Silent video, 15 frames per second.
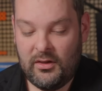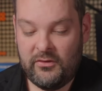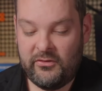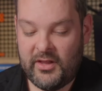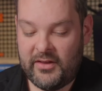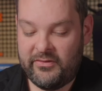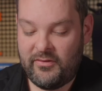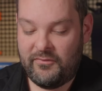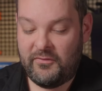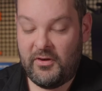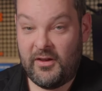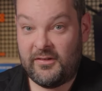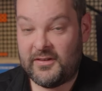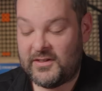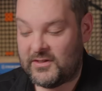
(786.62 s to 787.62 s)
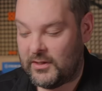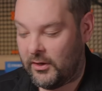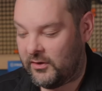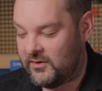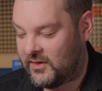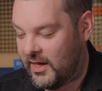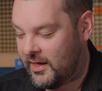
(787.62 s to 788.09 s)
So that's the first
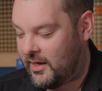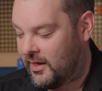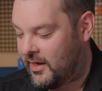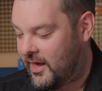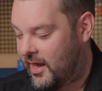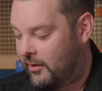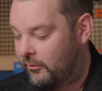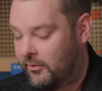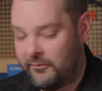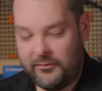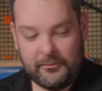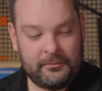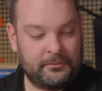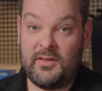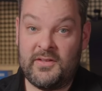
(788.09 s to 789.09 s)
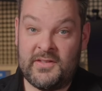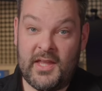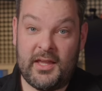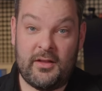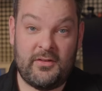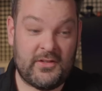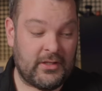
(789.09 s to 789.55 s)
slot taken care of. The
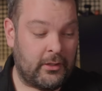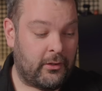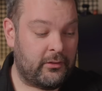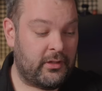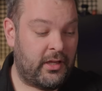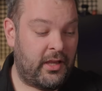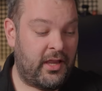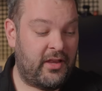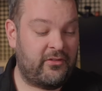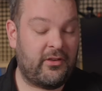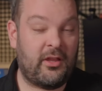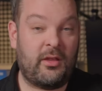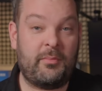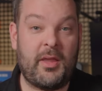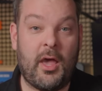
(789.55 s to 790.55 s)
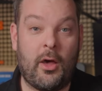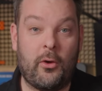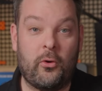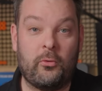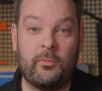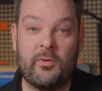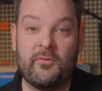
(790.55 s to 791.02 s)
second slot is going to be
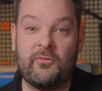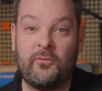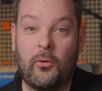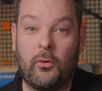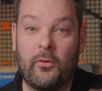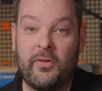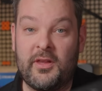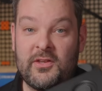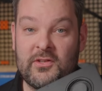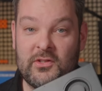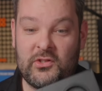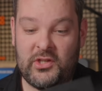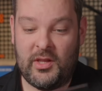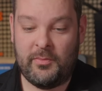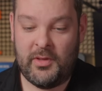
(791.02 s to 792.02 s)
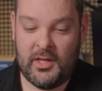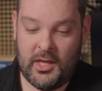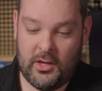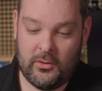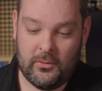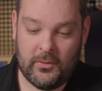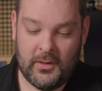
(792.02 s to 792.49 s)
home for this
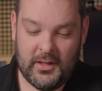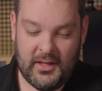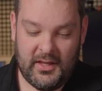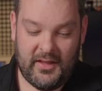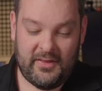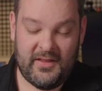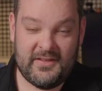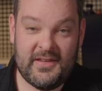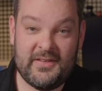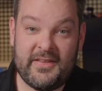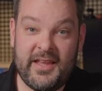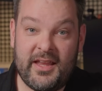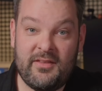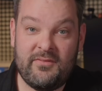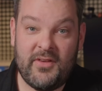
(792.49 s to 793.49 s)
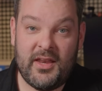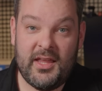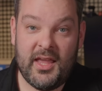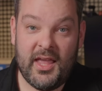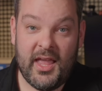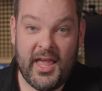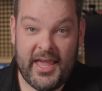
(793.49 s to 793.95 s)
GPU. This is the
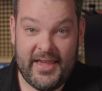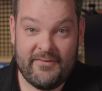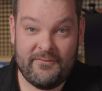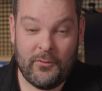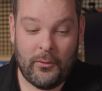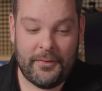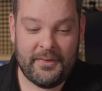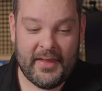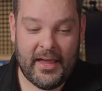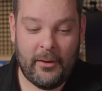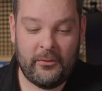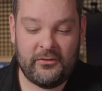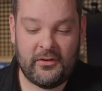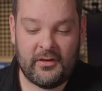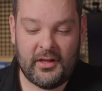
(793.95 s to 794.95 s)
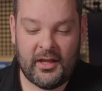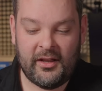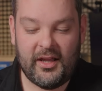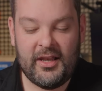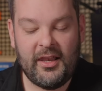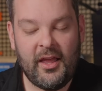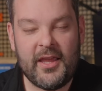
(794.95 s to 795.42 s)
NVIDIA A4000, and
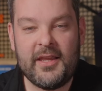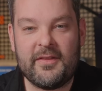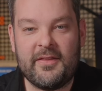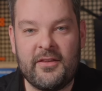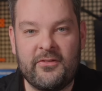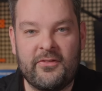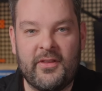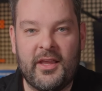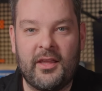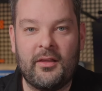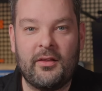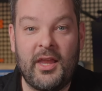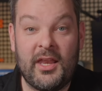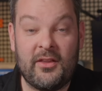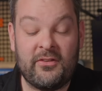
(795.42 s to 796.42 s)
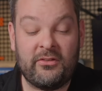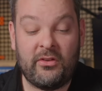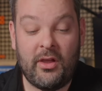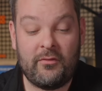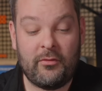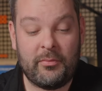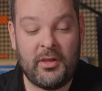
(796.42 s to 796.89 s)
I like this thing in a
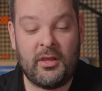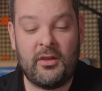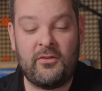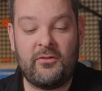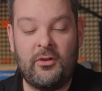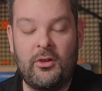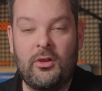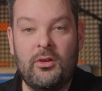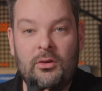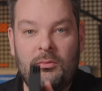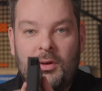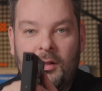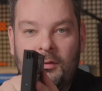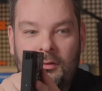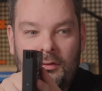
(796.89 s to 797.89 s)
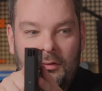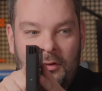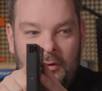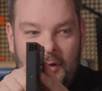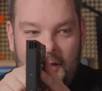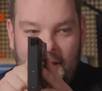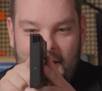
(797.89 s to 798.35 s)
server because, well,
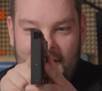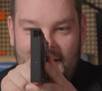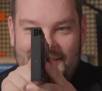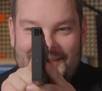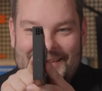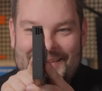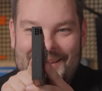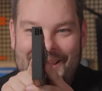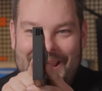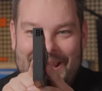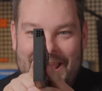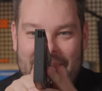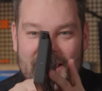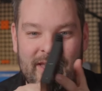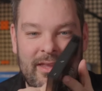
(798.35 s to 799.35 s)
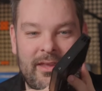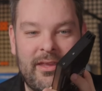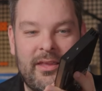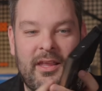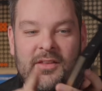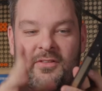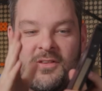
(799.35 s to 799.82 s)
look at it. It's tiny.
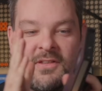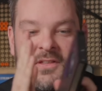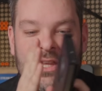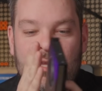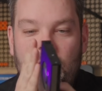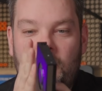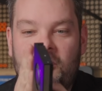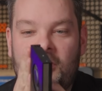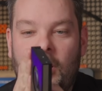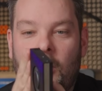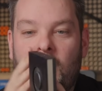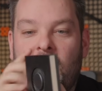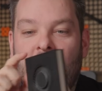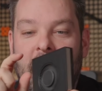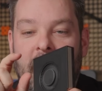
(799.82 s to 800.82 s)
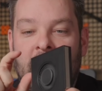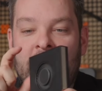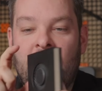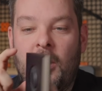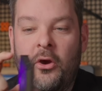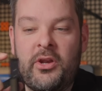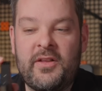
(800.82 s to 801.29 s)
It's a single slot card
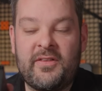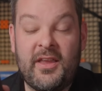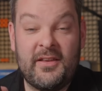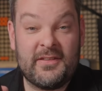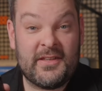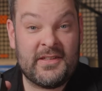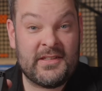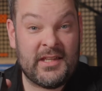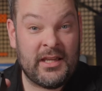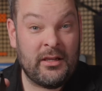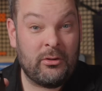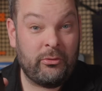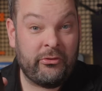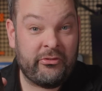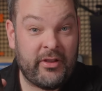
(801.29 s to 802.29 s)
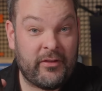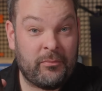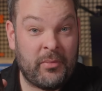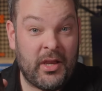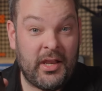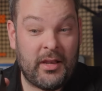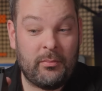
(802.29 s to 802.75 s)
that only takes a single
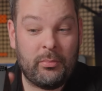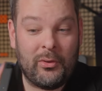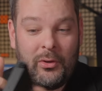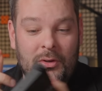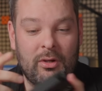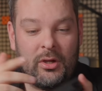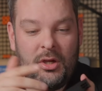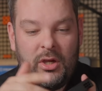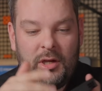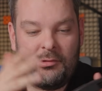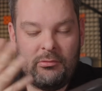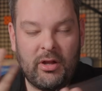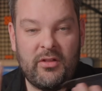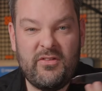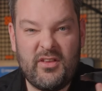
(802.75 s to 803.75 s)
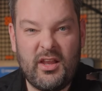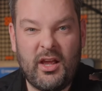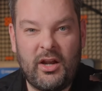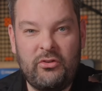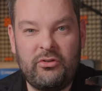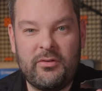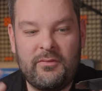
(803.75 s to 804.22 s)
6-pin input, runs at
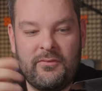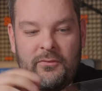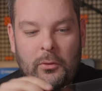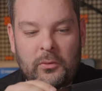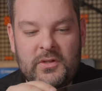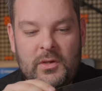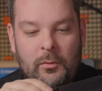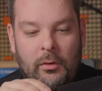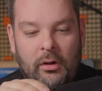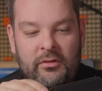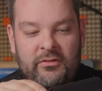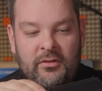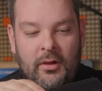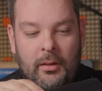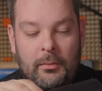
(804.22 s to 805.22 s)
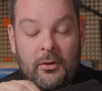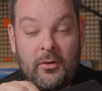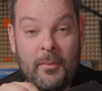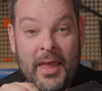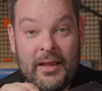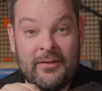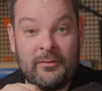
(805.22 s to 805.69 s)
140 watts under
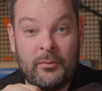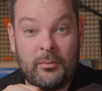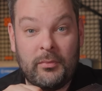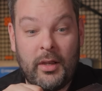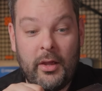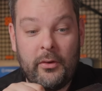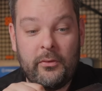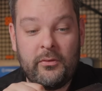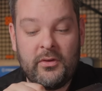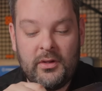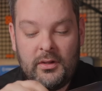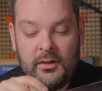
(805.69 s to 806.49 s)
maximum load,